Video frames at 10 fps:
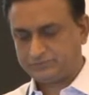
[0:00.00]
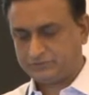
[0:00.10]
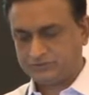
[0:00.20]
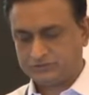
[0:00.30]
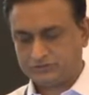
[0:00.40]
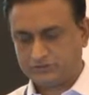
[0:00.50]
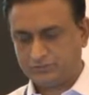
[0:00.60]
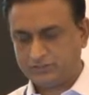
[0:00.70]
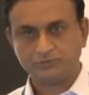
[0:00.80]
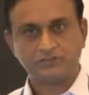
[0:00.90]
this
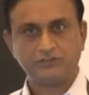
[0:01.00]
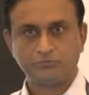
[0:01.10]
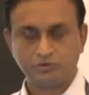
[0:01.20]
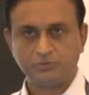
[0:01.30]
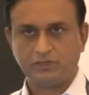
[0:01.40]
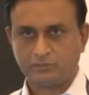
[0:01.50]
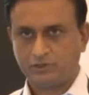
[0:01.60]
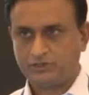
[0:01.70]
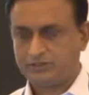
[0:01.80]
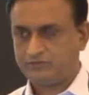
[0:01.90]
PMC have both been
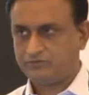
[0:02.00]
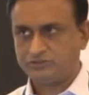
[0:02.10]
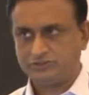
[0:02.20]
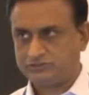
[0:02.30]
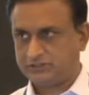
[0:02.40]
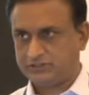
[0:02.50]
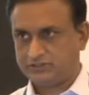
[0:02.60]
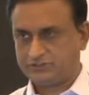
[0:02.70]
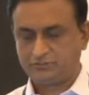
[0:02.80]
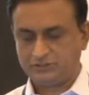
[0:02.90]
appointed, which is the
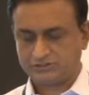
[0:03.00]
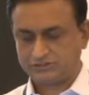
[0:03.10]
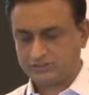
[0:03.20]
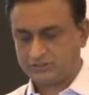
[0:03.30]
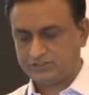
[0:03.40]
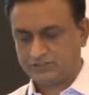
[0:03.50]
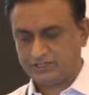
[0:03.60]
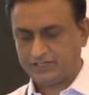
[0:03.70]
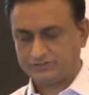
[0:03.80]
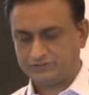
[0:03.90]
Japanese consultant,
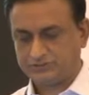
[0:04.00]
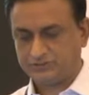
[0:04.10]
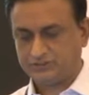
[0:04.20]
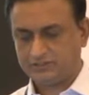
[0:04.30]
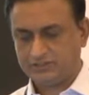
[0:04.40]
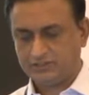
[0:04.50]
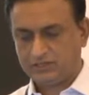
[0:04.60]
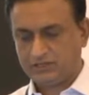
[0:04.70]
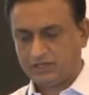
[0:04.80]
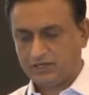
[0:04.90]
JICC.
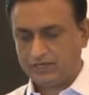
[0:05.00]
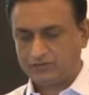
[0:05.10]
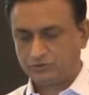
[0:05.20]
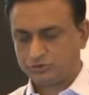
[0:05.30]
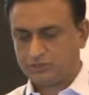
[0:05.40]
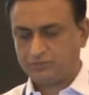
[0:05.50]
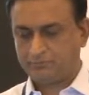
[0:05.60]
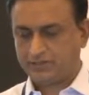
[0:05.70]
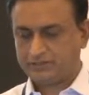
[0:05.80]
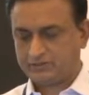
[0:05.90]
And social
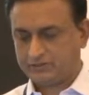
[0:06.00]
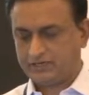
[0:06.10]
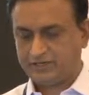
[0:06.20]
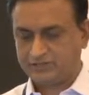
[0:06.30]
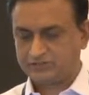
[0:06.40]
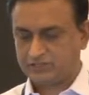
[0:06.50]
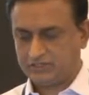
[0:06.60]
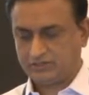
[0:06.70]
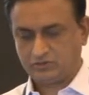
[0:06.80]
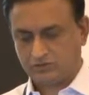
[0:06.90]
impact land
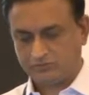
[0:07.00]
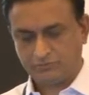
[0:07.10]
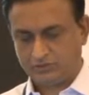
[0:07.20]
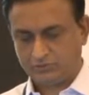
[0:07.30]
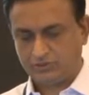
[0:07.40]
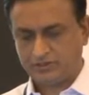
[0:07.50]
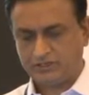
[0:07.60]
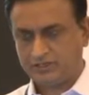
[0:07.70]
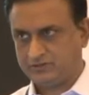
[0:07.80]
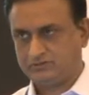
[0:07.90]
consultant all have been
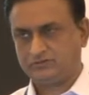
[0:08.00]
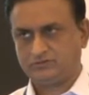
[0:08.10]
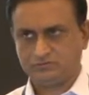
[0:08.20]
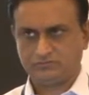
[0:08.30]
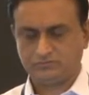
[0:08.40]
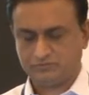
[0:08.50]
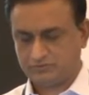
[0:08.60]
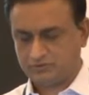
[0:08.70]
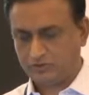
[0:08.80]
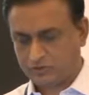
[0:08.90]
appointed, and
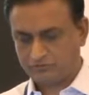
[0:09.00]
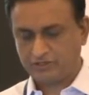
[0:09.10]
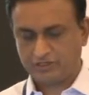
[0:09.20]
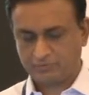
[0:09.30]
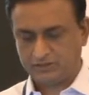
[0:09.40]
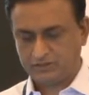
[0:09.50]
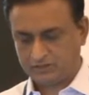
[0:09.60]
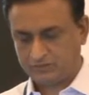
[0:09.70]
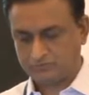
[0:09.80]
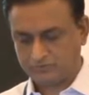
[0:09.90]
a lot of work have been done
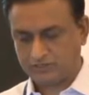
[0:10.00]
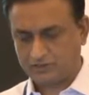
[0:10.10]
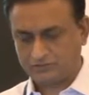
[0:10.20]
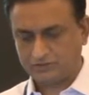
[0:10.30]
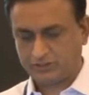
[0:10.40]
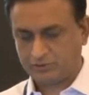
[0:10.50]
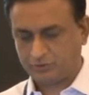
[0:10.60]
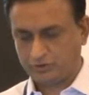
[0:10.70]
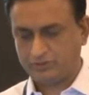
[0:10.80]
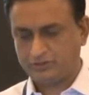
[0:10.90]
now after their
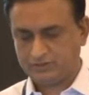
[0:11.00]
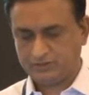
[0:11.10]
appointment.